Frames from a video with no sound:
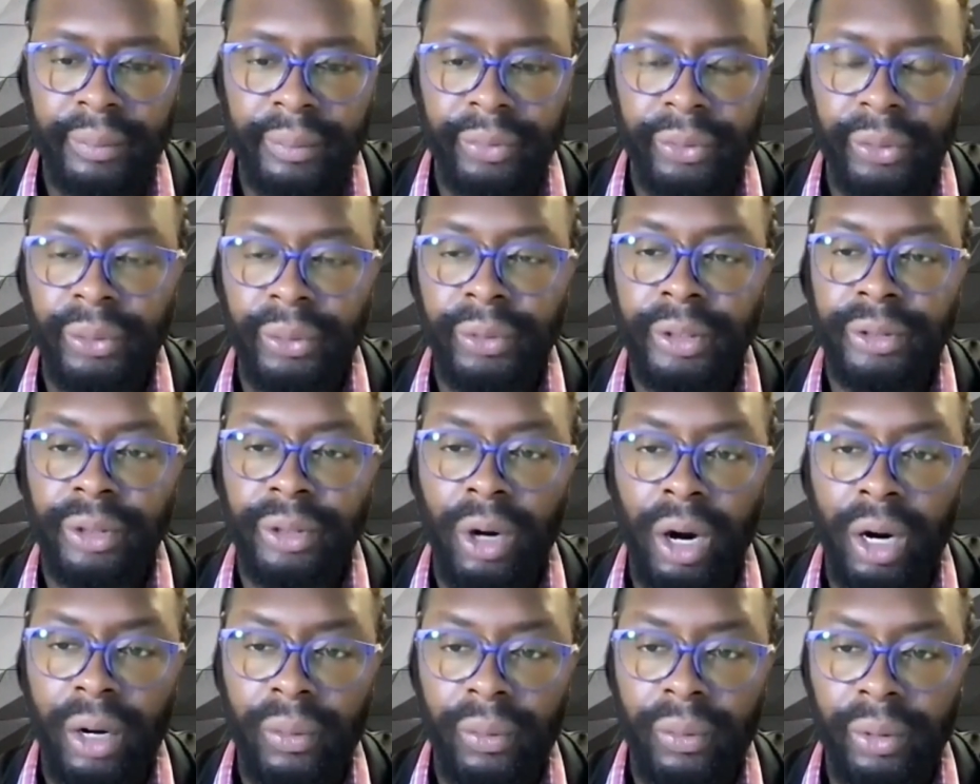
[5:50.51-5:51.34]
through his
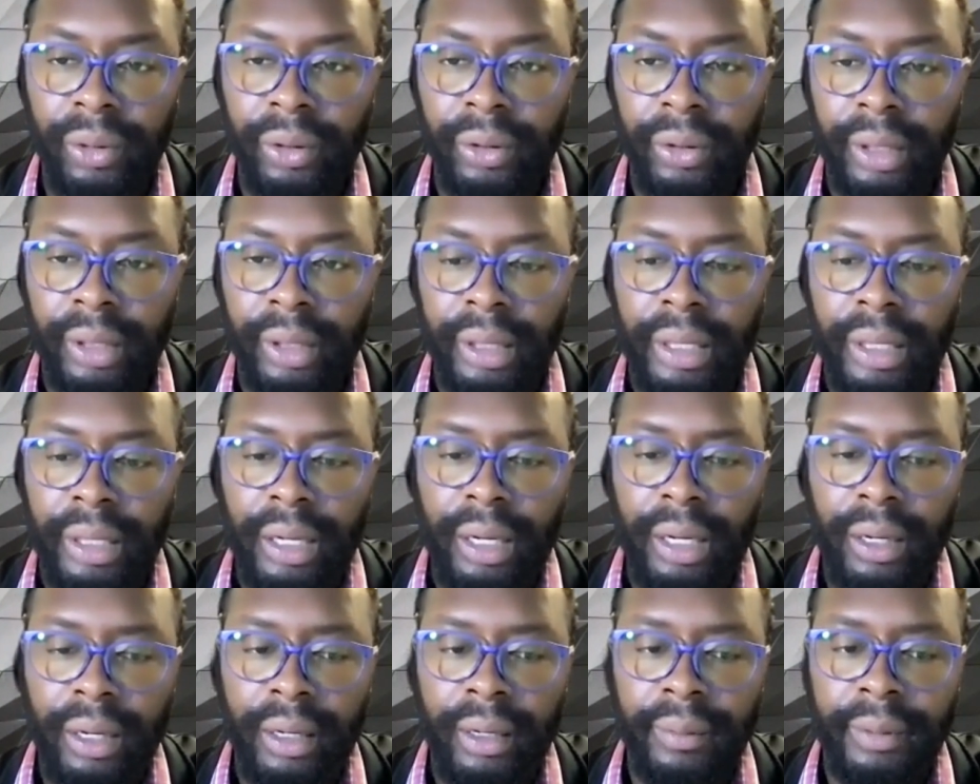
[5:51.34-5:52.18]
artwork
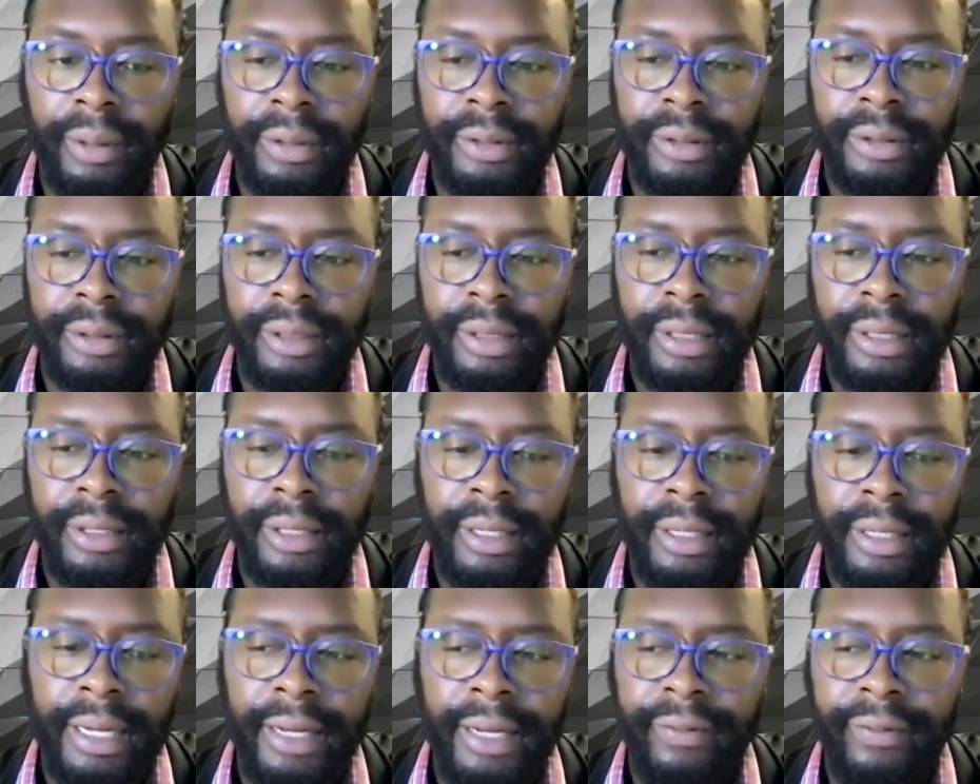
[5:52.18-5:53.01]
has
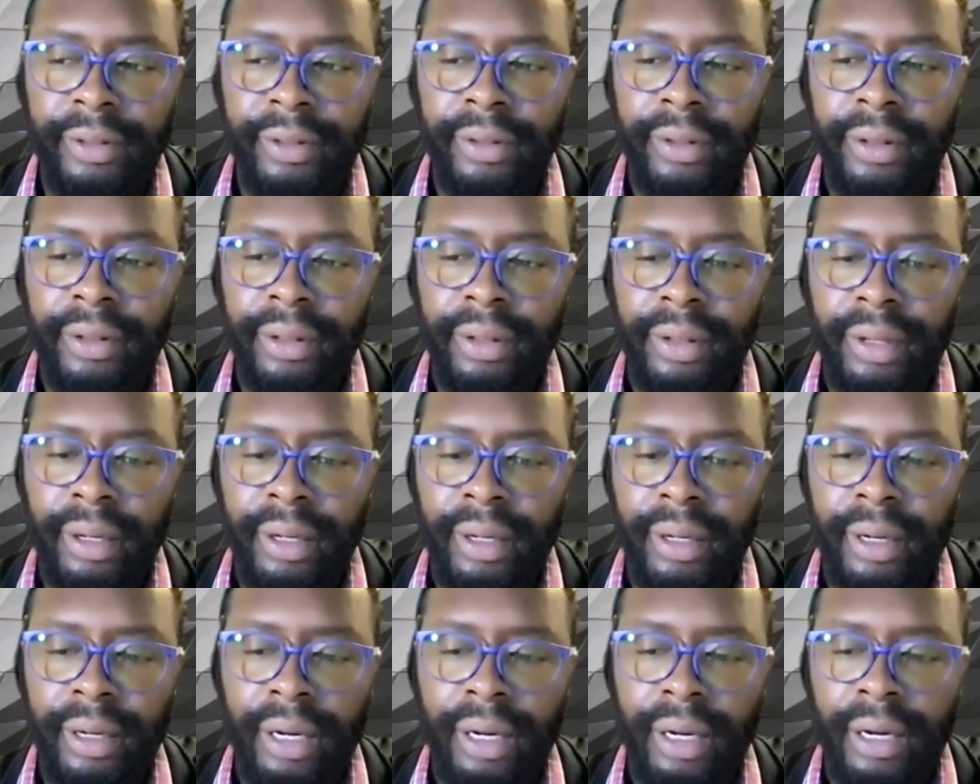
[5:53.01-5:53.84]
given
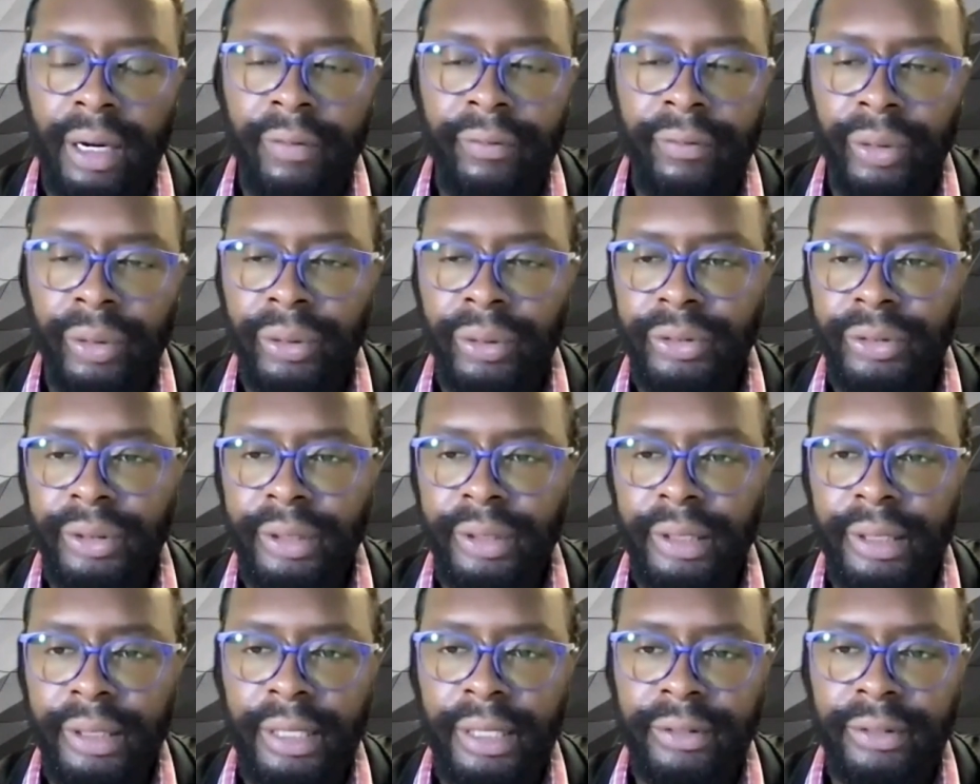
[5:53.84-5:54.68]
our viewers and
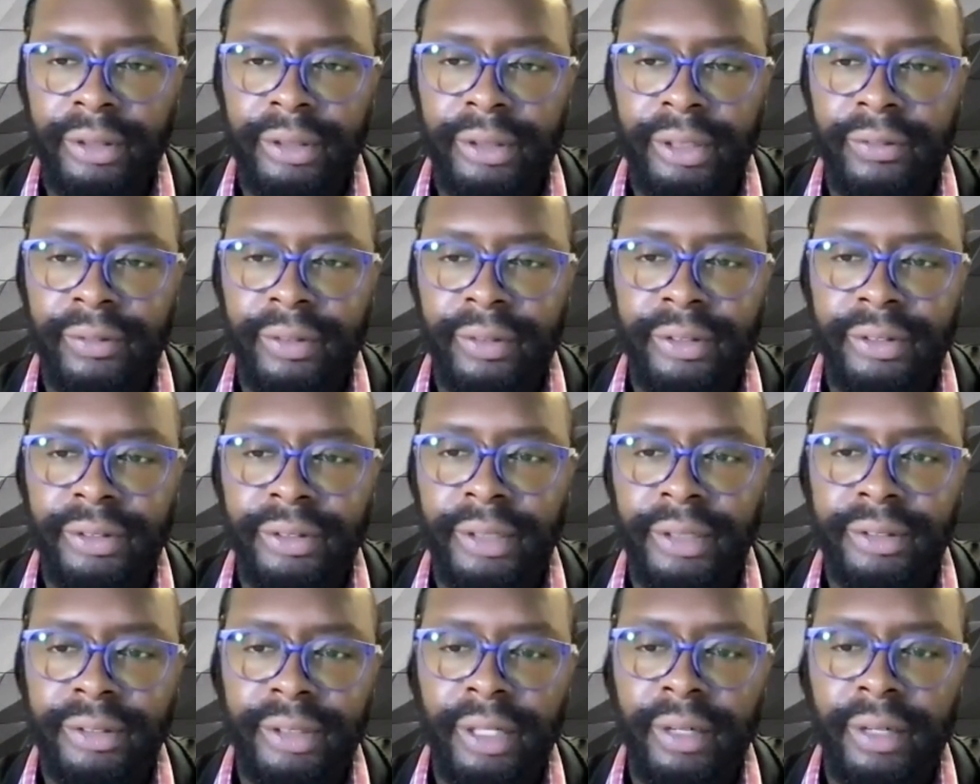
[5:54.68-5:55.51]
the guests a different
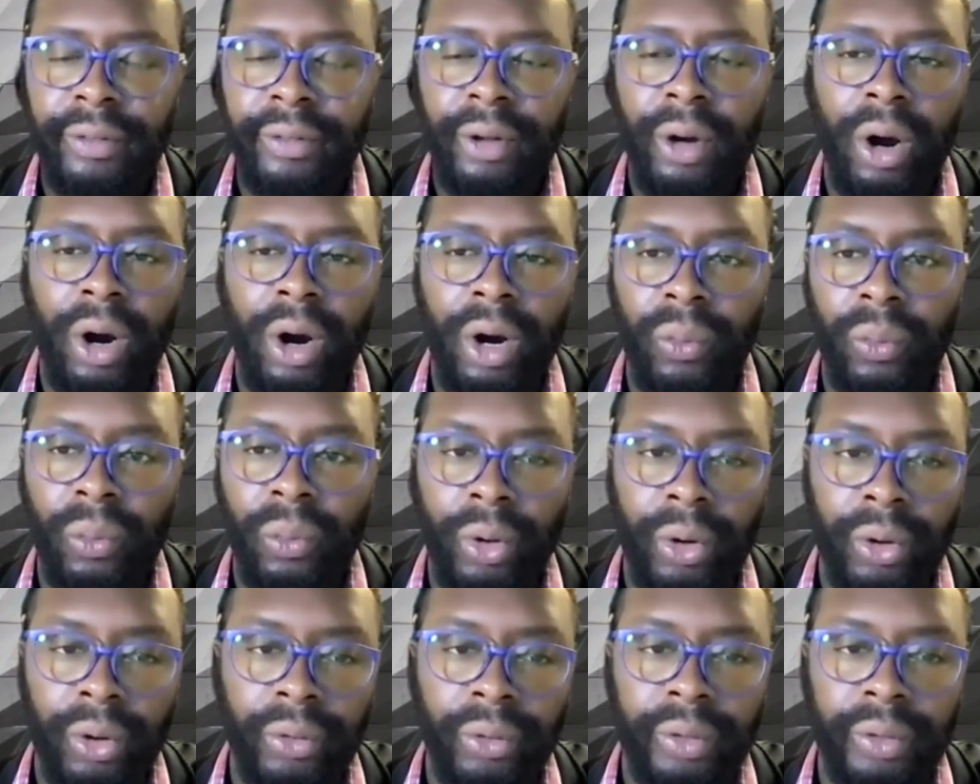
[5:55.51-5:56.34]
sense of the art
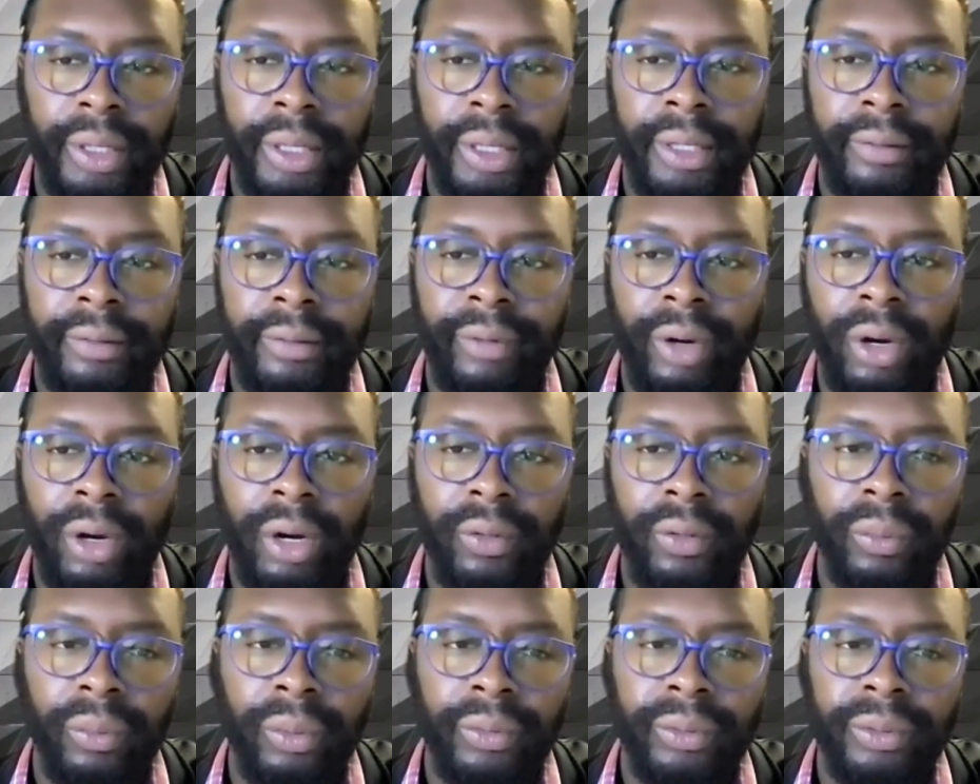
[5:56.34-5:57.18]
world
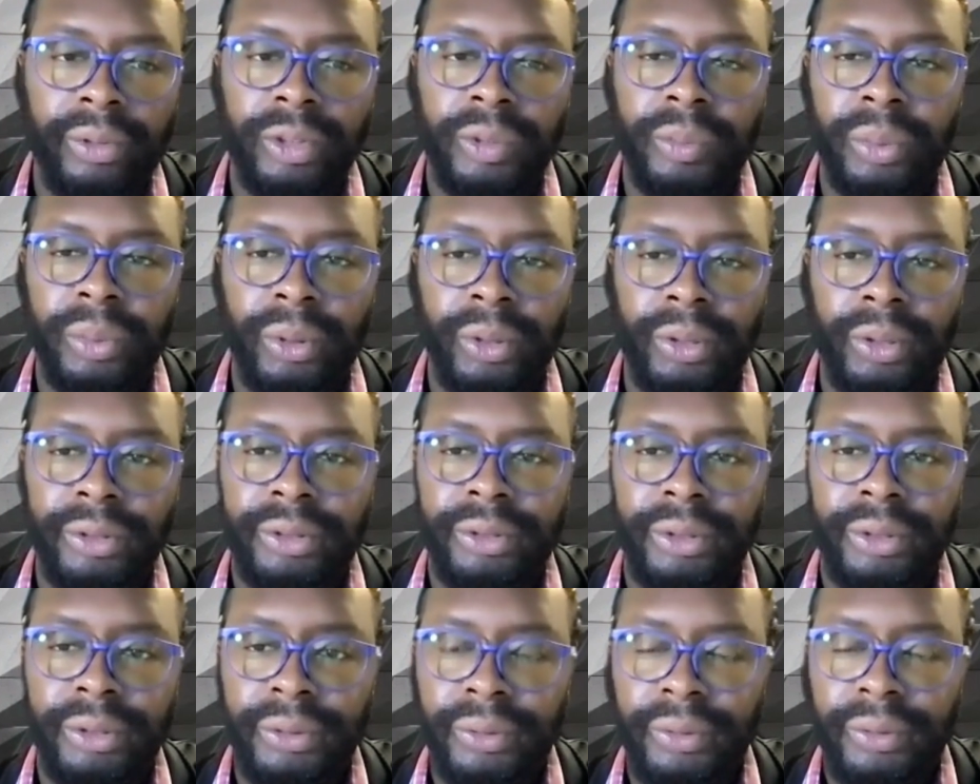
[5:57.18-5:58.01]
involved with the sports
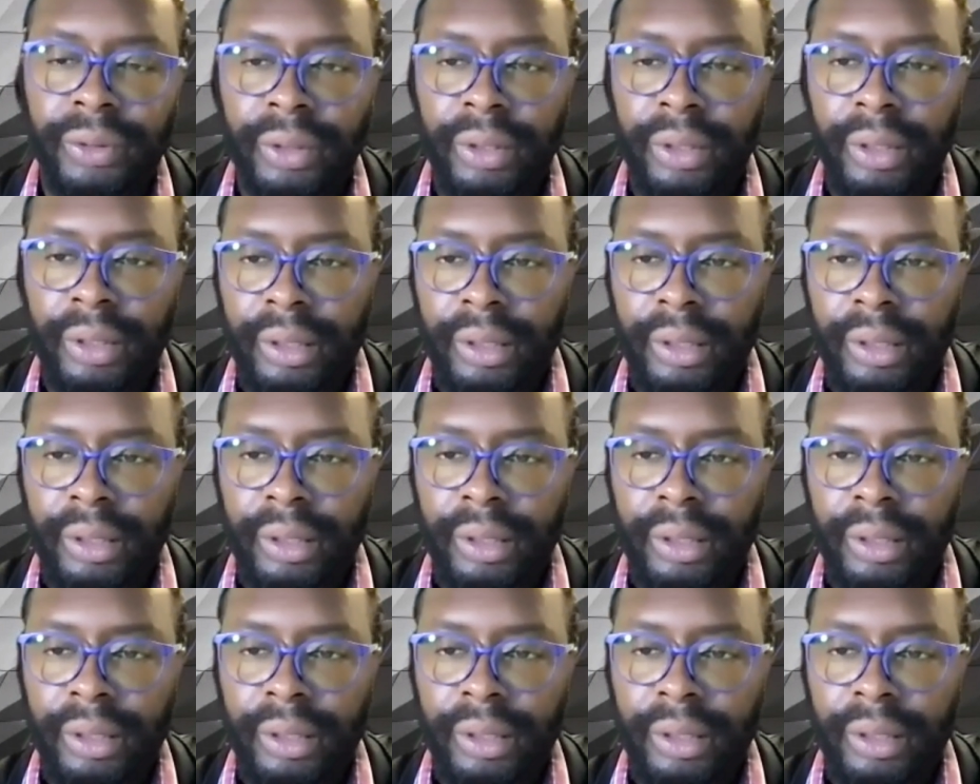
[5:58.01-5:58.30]
too.